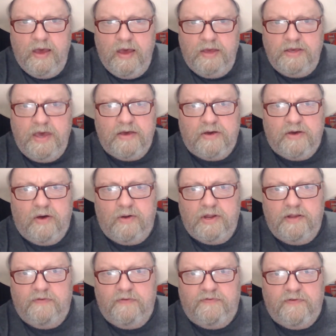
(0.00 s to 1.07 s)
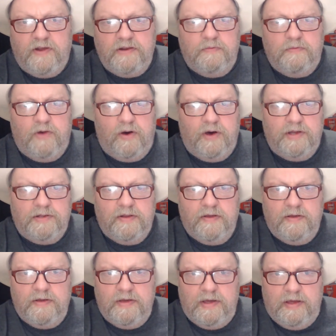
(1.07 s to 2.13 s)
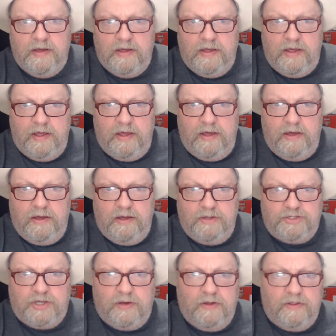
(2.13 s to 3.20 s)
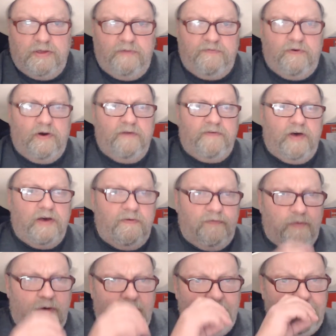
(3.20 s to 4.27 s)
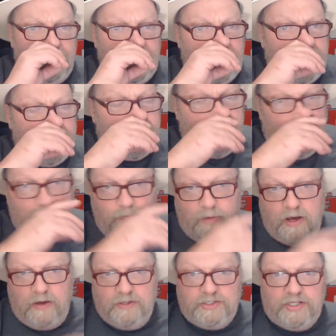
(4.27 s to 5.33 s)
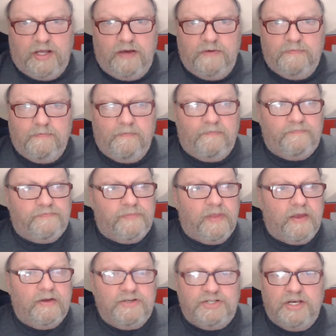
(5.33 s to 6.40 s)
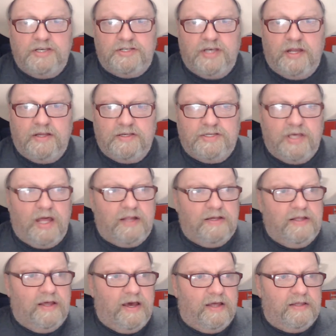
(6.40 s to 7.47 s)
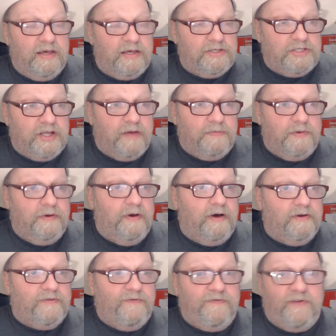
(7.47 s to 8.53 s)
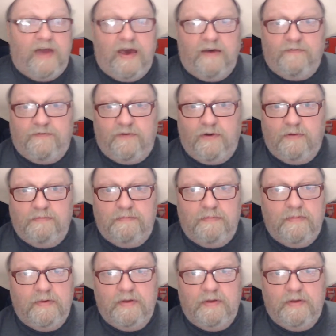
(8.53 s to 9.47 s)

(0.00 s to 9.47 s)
Yeah, Colin, a friend of mine has got their 5/8 wave Game Master, and she said exactly that. The SWR is flat from